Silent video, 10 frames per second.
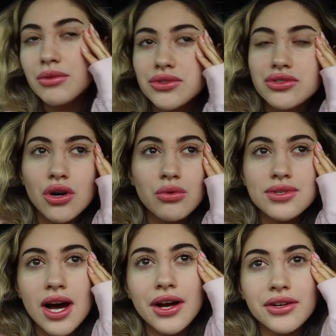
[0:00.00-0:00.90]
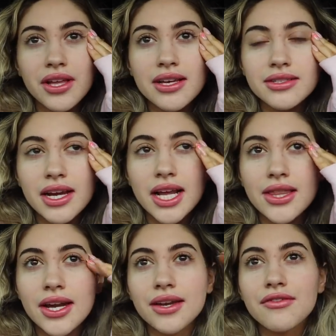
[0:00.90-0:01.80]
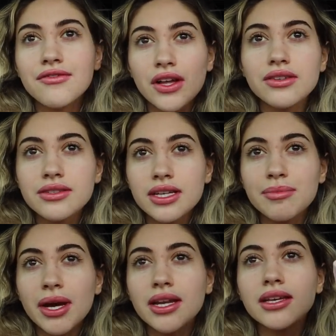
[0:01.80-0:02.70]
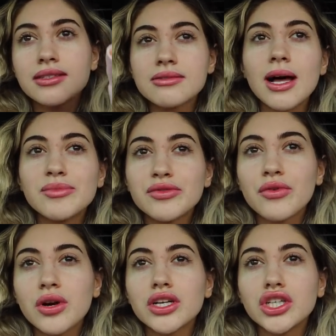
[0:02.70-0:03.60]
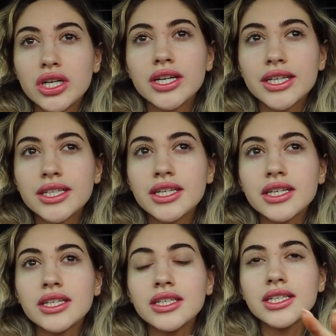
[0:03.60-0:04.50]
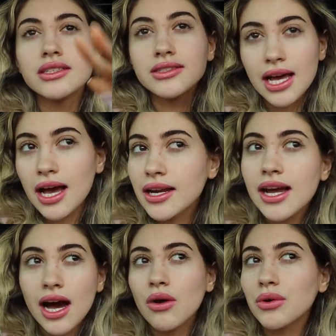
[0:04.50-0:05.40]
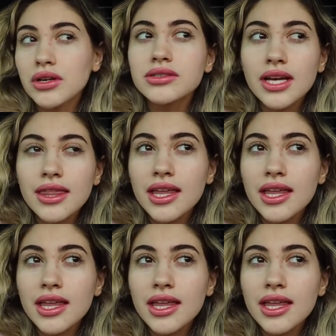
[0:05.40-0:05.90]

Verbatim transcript: was so tired last night and then I fell asleep and I slept for a good ten hours, I